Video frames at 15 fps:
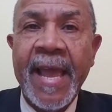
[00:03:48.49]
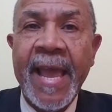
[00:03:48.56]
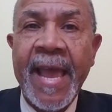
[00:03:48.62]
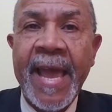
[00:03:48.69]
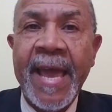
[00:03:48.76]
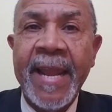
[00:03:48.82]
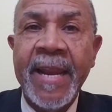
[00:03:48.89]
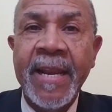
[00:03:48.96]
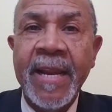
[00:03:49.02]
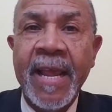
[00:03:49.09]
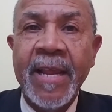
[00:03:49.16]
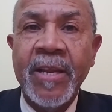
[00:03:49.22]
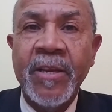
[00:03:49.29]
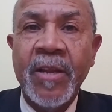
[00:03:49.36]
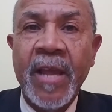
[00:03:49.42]
adding
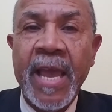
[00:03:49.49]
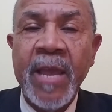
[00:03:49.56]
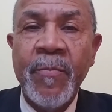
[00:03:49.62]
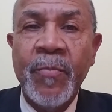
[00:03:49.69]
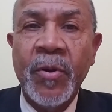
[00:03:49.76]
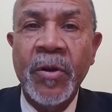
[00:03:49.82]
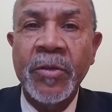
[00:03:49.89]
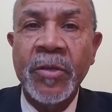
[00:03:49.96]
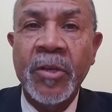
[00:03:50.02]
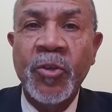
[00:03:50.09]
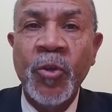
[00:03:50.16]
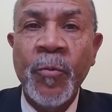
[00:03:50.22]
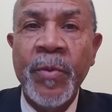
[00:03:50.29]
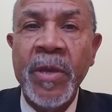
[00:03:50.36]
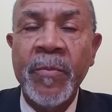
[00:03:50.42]
a person,
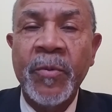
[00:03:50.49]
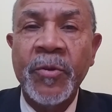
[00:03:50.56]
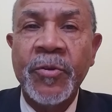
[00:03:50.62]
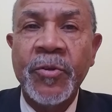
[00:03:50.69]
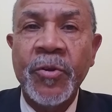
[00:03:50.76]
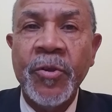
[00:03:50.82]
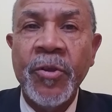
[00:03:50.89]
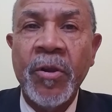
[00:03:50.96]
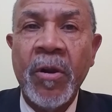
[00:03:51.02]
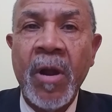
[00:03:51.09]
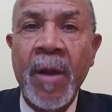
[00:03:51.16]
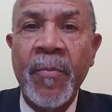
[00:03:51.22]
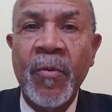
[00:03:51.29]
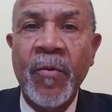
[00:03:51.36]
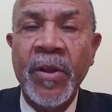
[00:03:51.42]
2 people to your
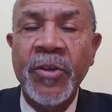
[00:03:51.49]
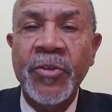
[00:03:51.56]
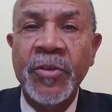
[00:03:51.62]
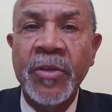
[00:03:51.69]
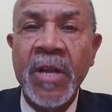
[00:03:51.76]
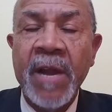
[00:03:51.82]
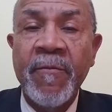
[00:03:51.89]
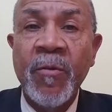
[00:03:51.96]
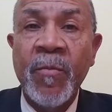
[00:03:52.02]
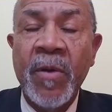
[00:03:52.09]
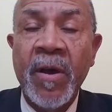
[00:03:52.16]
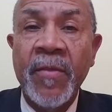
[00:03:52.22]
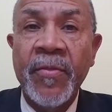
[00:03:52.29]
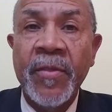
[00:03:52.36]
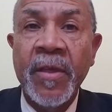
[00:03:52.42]
operation every month.